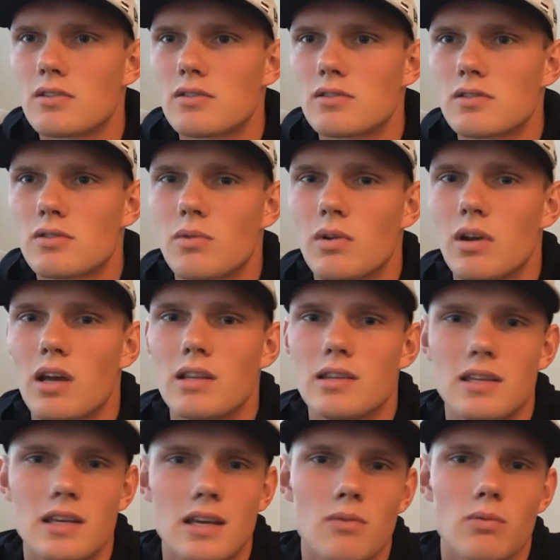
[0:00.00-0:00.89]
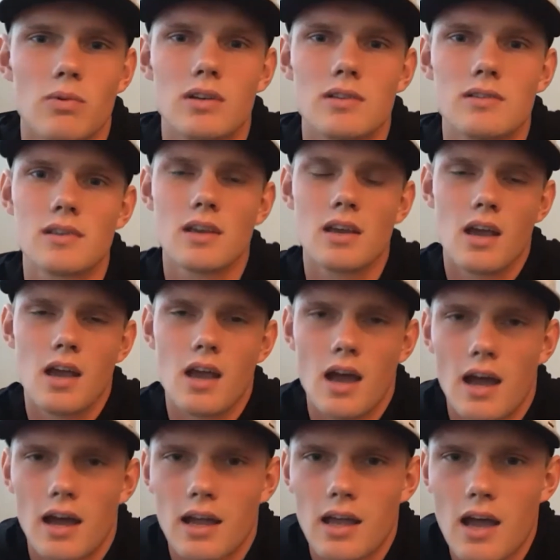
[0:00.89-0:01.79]
And so what I did was
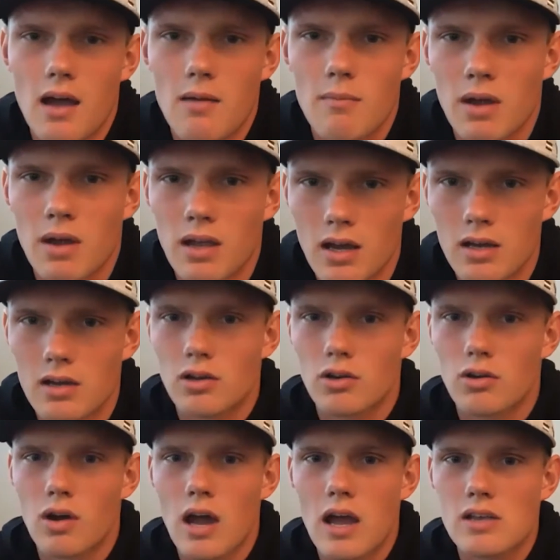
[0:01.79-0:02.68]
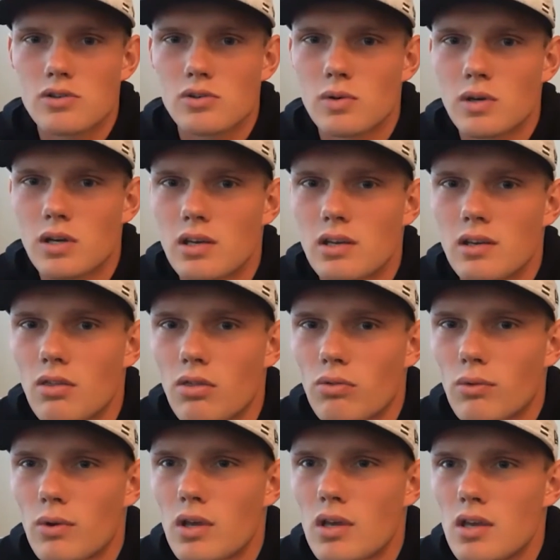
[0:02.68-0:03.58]
I got my undergraduate in
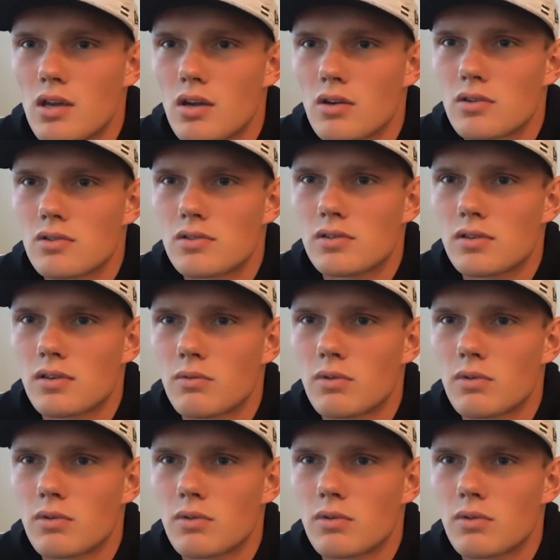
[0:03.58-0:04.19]
3 years